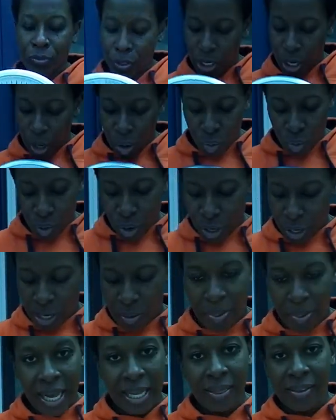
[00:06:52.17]
Don't worry
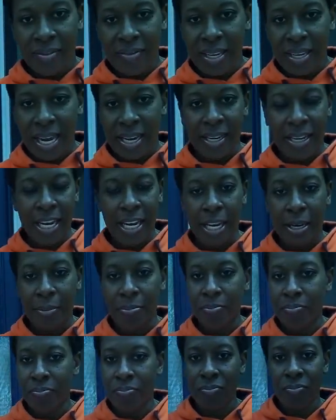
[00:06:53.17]
about the second hand.
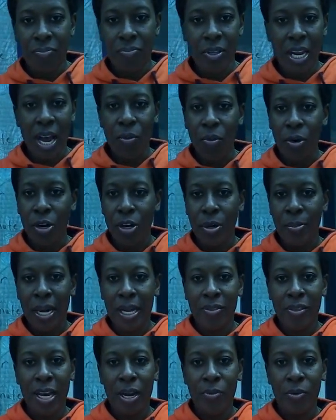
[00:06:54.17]
Not worrying
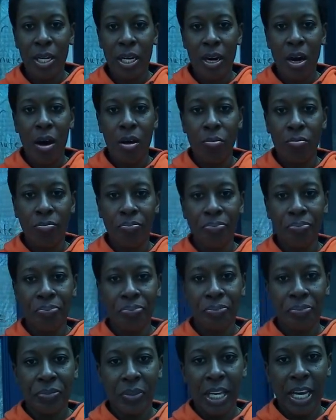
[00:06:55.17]
about that one at all.
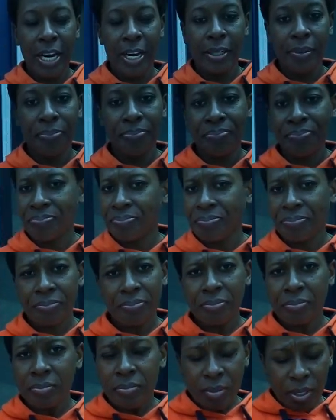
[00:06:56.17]
Okay?
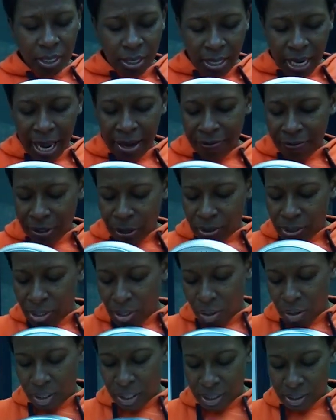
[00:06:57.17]
Not
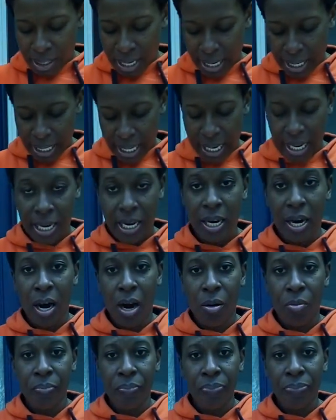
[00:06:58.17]
focusing on the second hand at
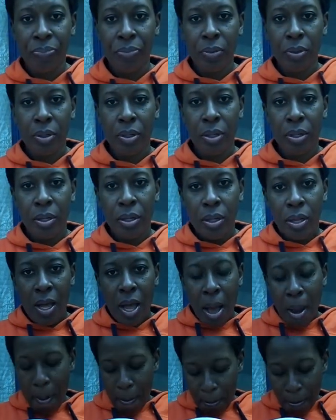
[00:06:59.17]
all.
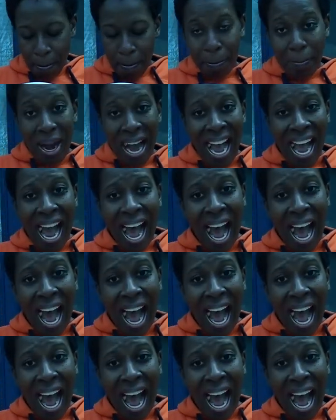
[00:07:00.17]
My